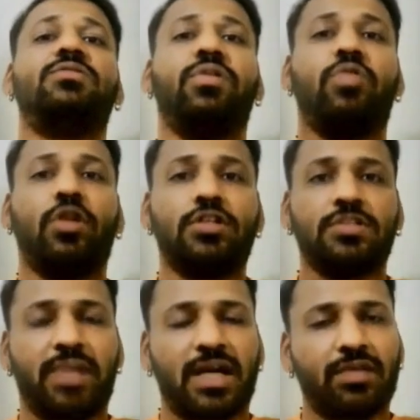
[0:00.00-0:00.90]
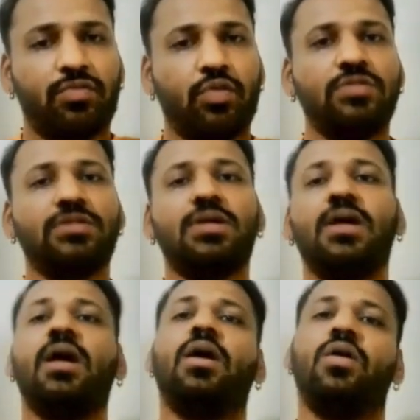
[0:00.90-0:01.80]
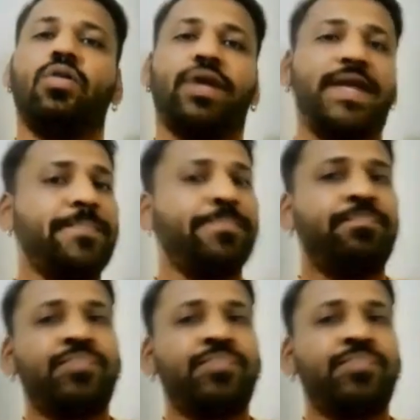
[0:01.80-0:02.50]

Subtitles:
Okay, so maybe in future